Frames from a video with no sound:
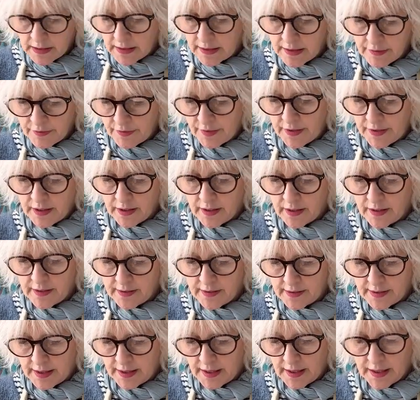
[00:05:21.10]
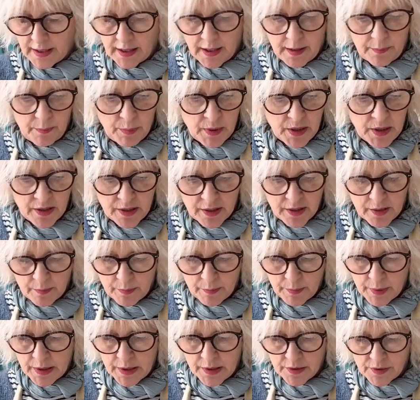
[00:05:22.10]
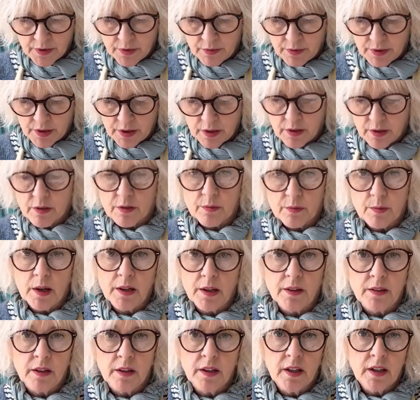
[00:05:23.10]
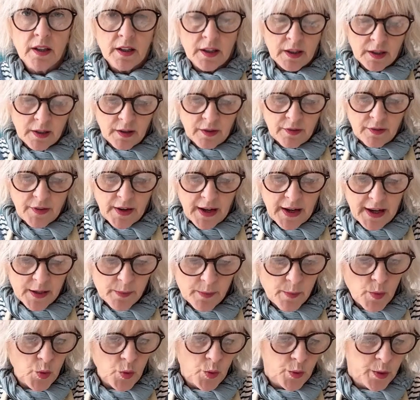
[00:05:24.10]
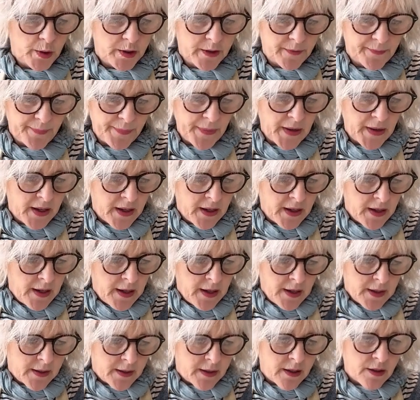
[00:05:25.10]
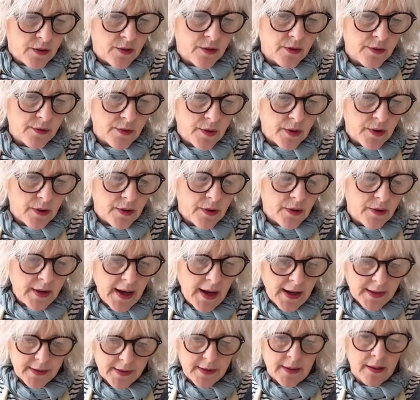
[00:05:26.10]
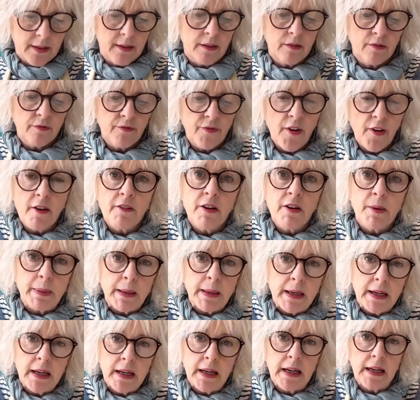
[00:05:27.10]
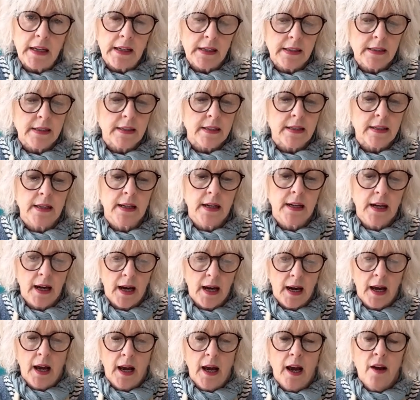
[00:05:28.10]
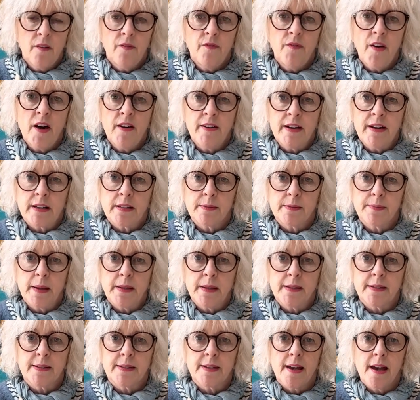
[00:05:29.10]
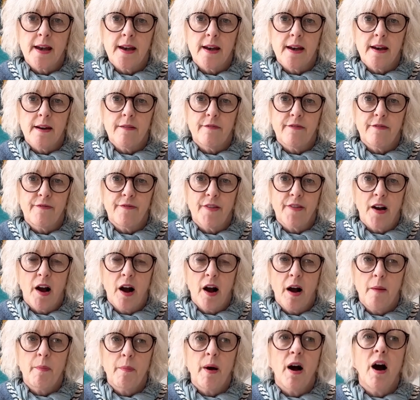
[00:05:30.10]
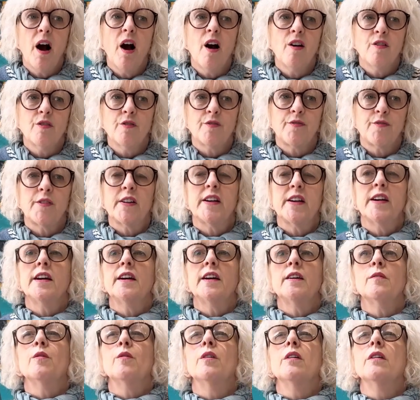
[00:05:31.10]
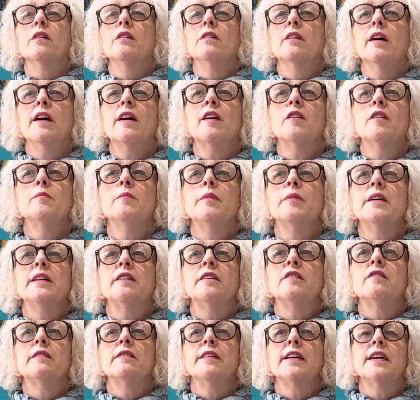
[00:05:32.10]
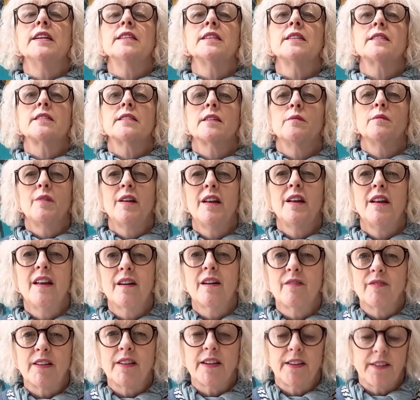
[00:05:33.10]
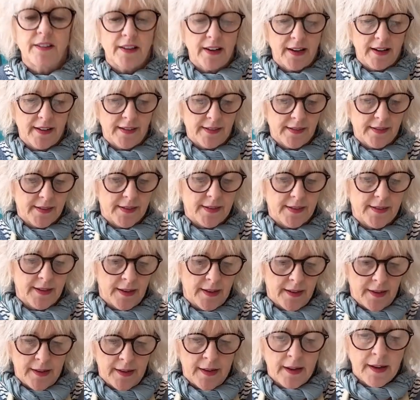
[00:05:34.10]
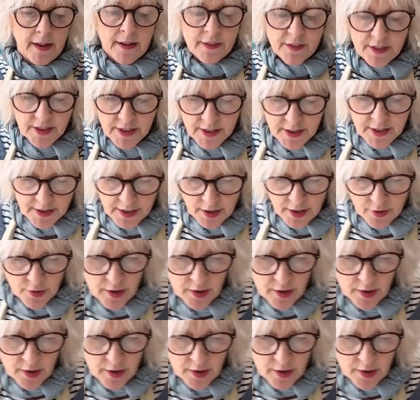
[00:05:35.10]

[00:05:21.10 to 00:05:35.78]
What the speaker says: lovely colours here. Burnt umber is always a good one for animals. So yes, very pleased, very expensive, but hopefully it will help me create some lovely things. So